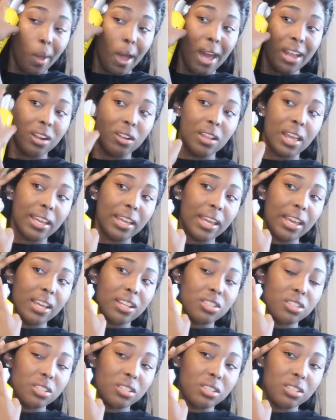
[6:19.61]
I don't like
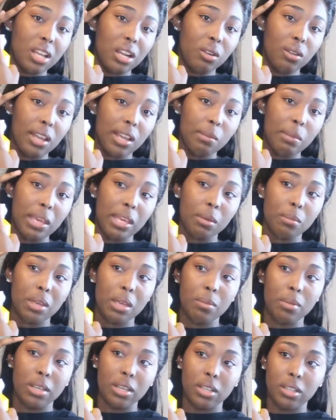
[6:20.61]
edges. I don't like making
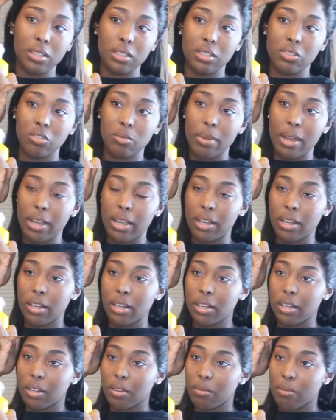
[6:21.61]
baby hairs for my
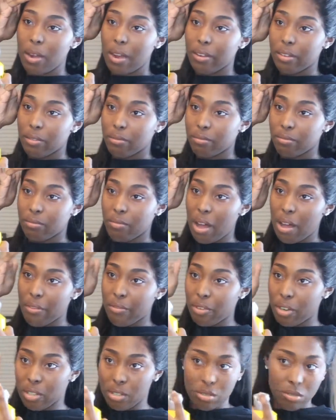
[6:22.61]
hair, my
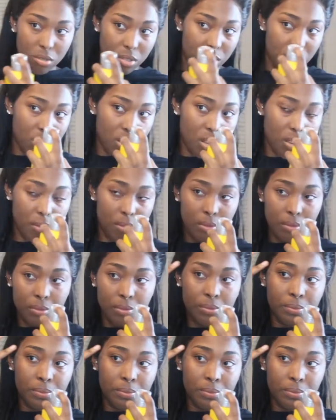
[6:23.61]
frontals and stuff.